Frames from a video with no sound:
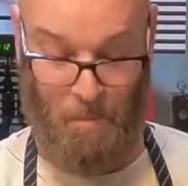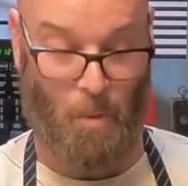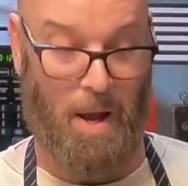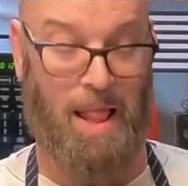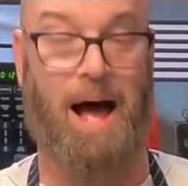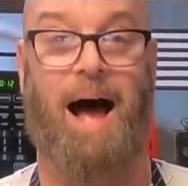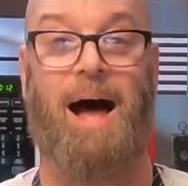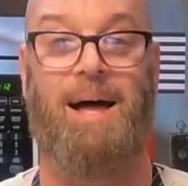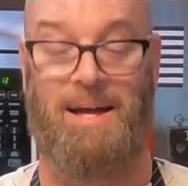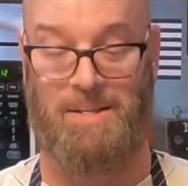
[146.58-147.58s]
Voila!
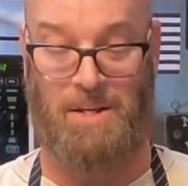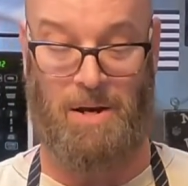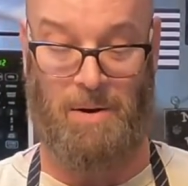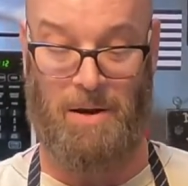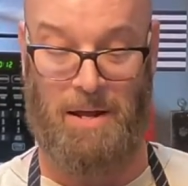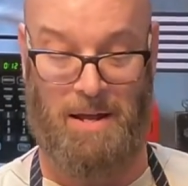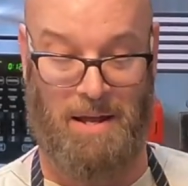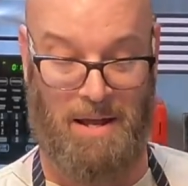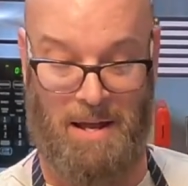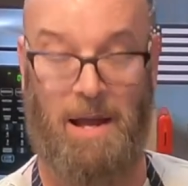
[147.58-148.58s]
So,
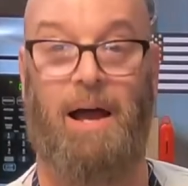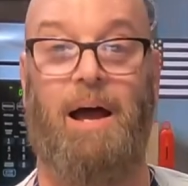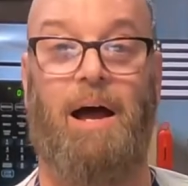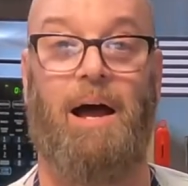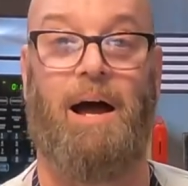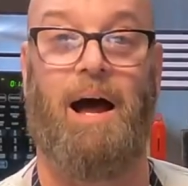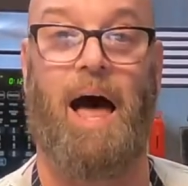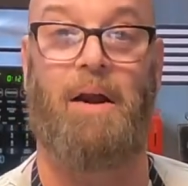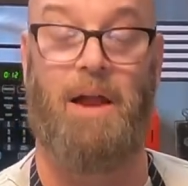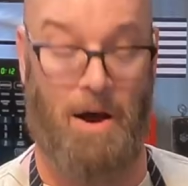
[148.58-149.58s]

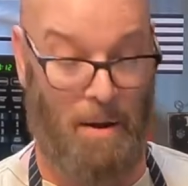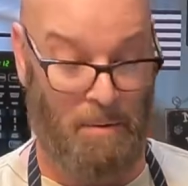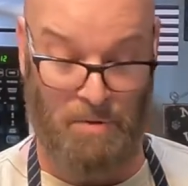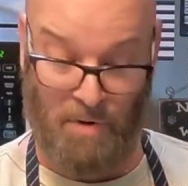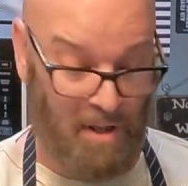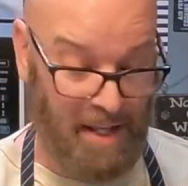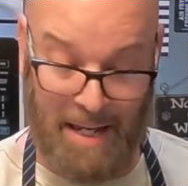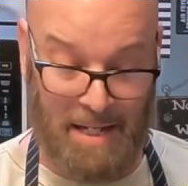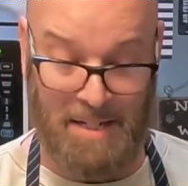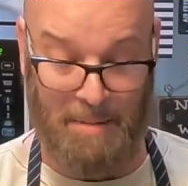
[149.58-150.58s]
I don't know, it was really
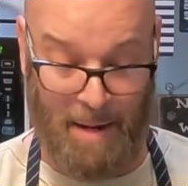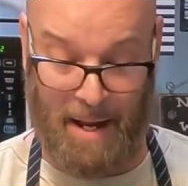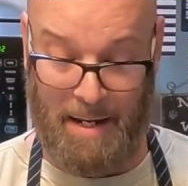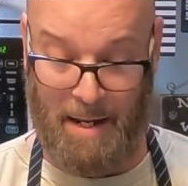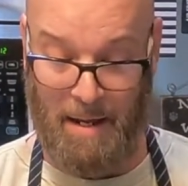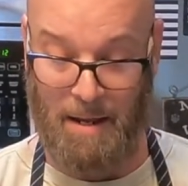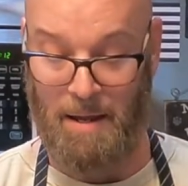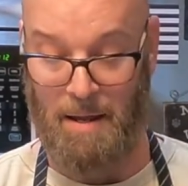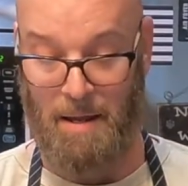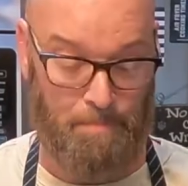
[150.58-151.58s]
easy to make,
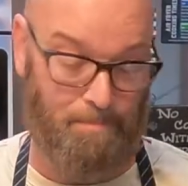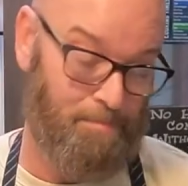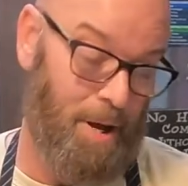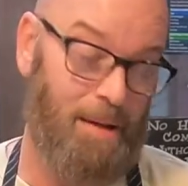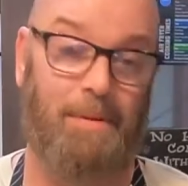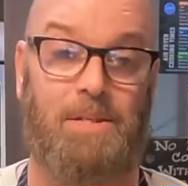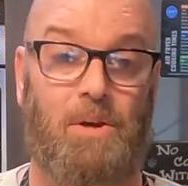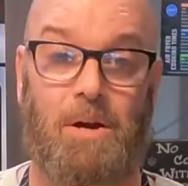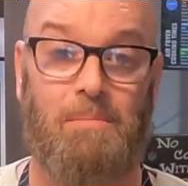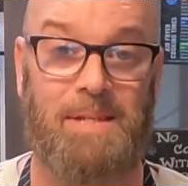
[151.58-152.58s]
but it
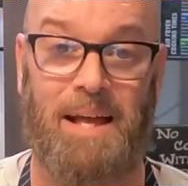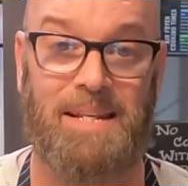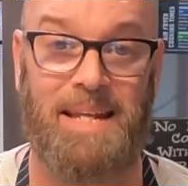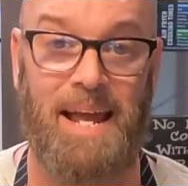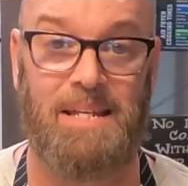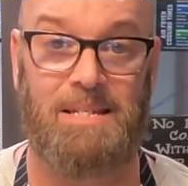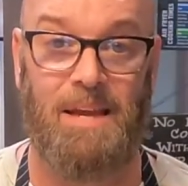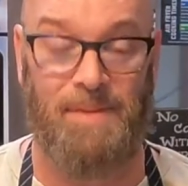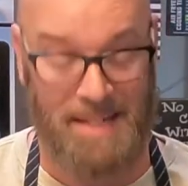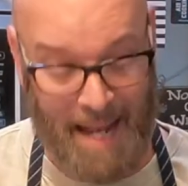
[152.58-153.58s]
all comes down to taste.
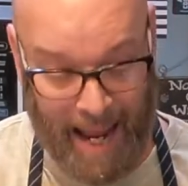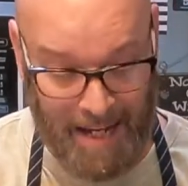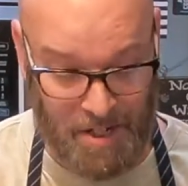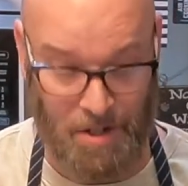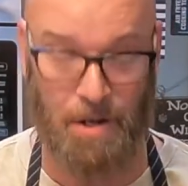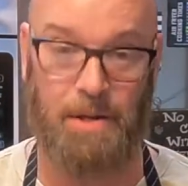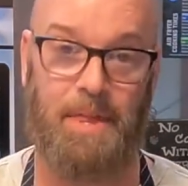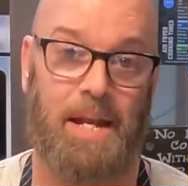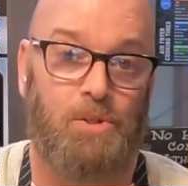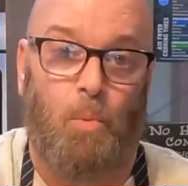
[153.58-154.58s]
If it tastes good,
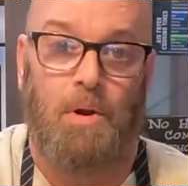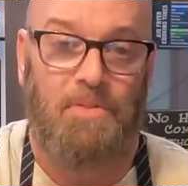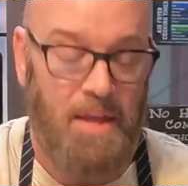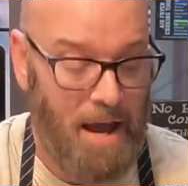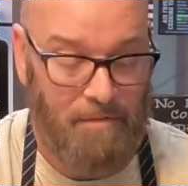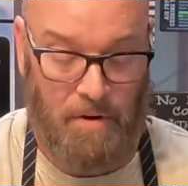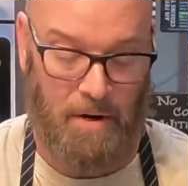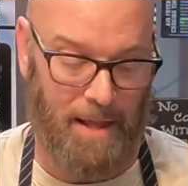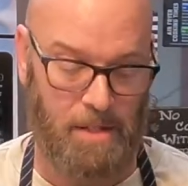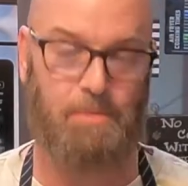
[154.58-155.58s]
then it's worth the effort,
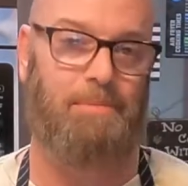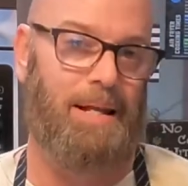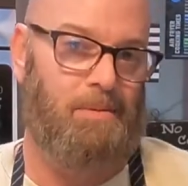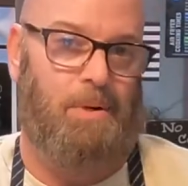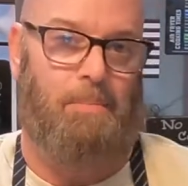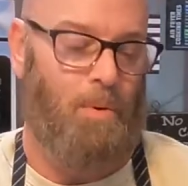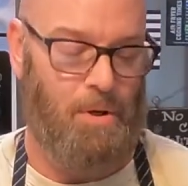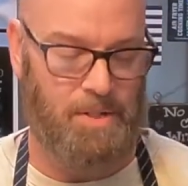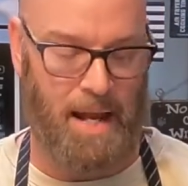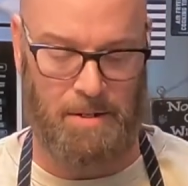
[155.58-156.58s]
and that's what it
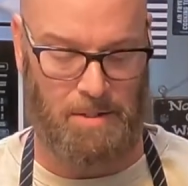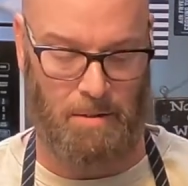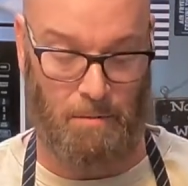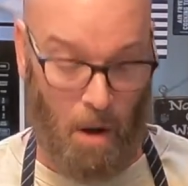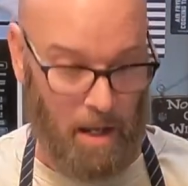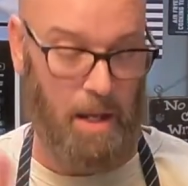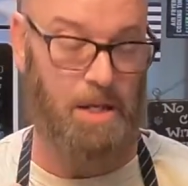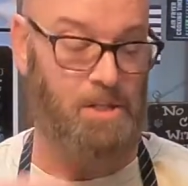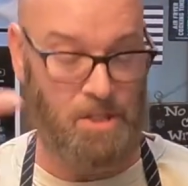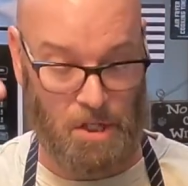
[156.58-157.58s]
boils down to.
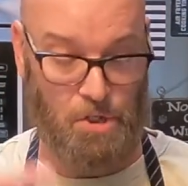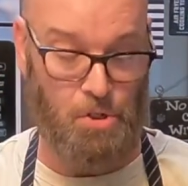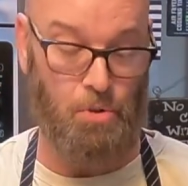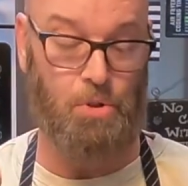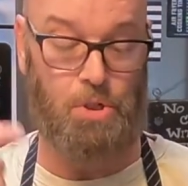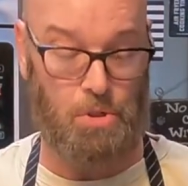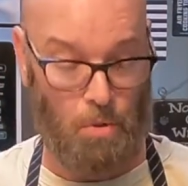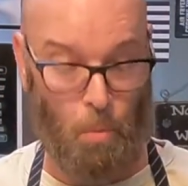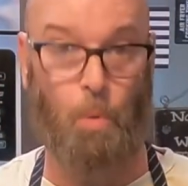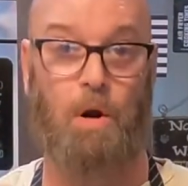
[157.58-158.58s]
Is the juice
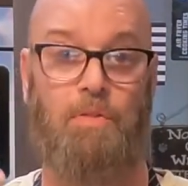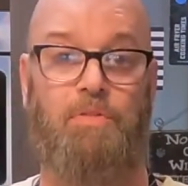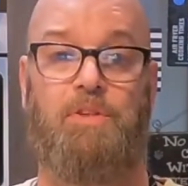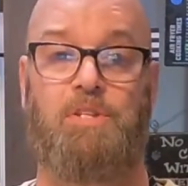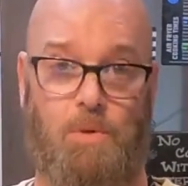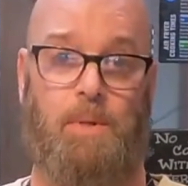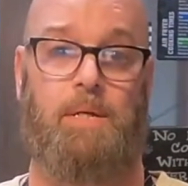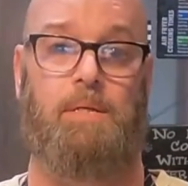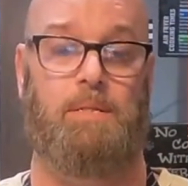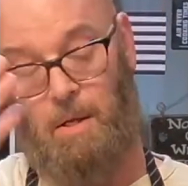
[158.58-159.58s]
worth the
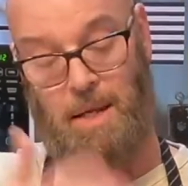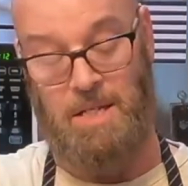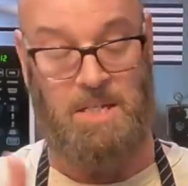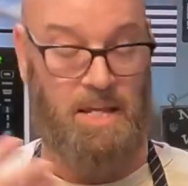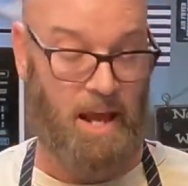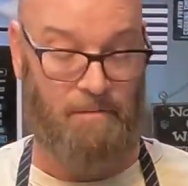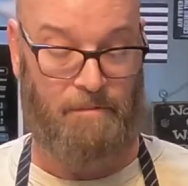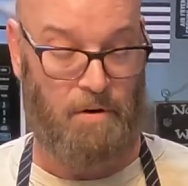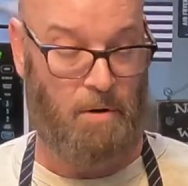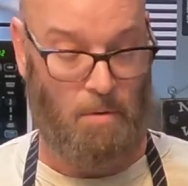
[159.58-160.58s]
squeeze? Is the
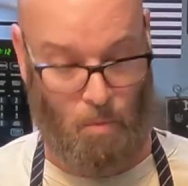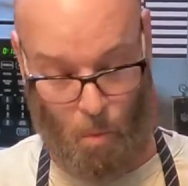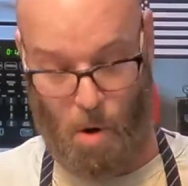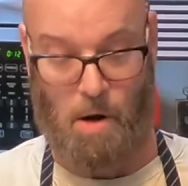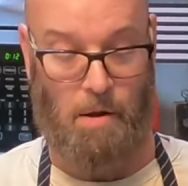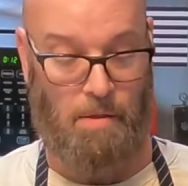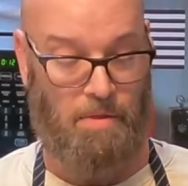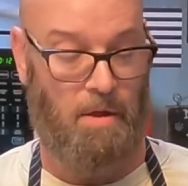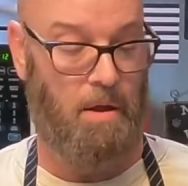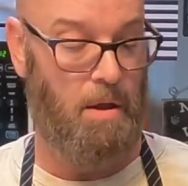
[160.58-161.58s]
effort
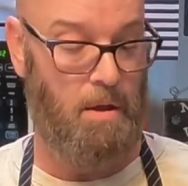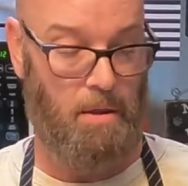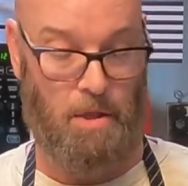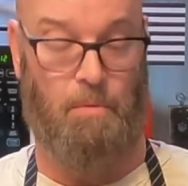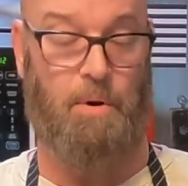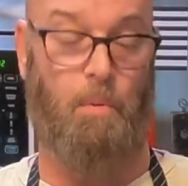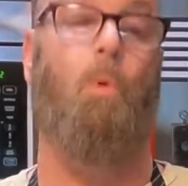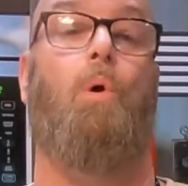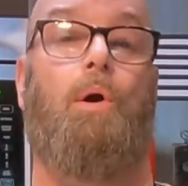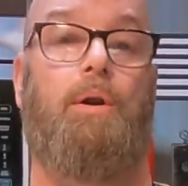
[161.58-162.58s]
worth the
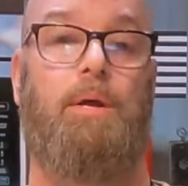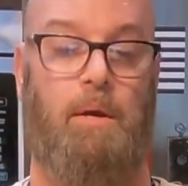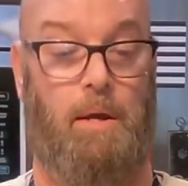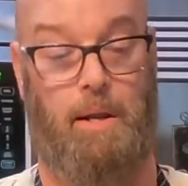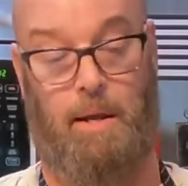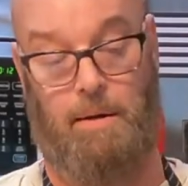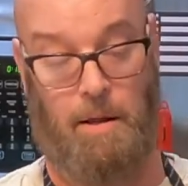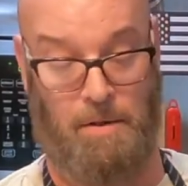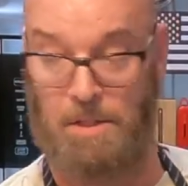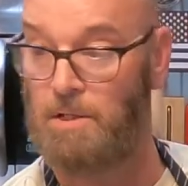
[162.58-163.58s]
reward? And I don't
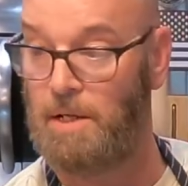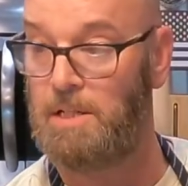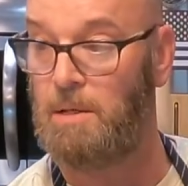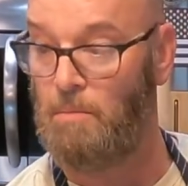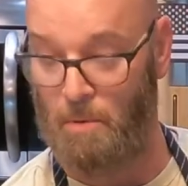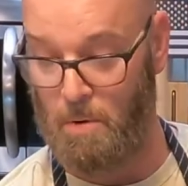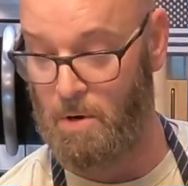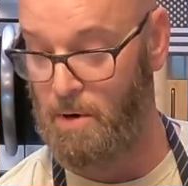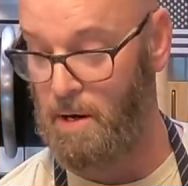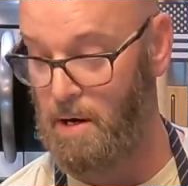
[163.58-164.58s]
know, this looks like some
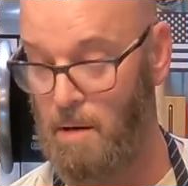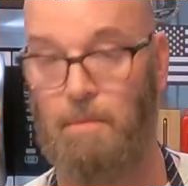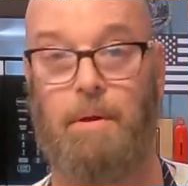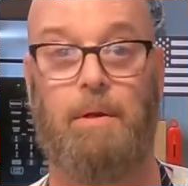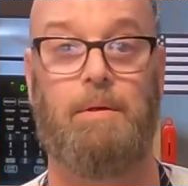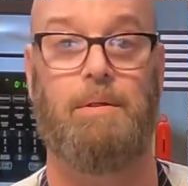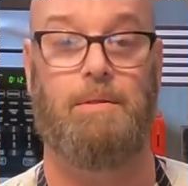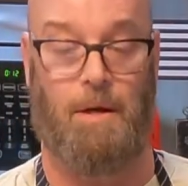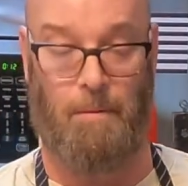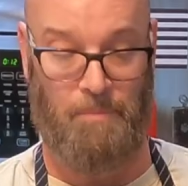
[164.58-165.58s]
reward right here to me,
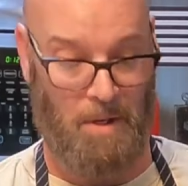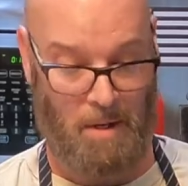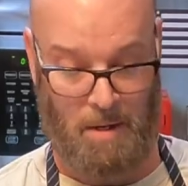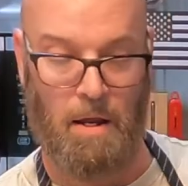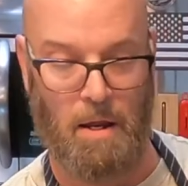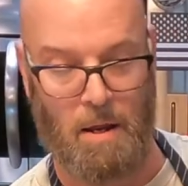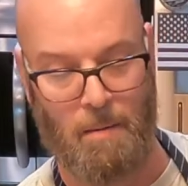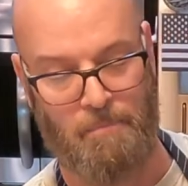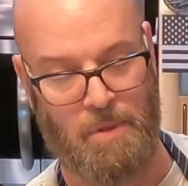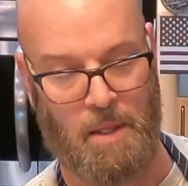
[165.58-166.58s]
so
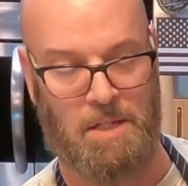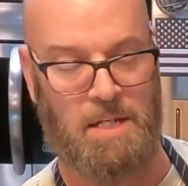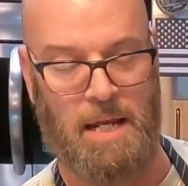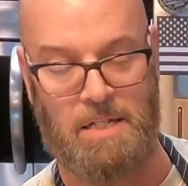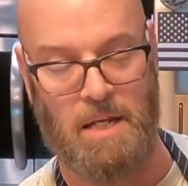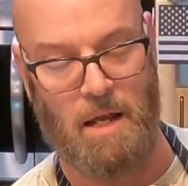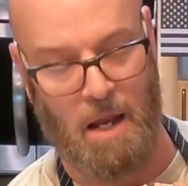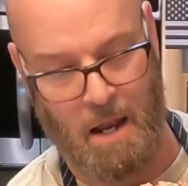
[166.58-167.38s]
let's taste it.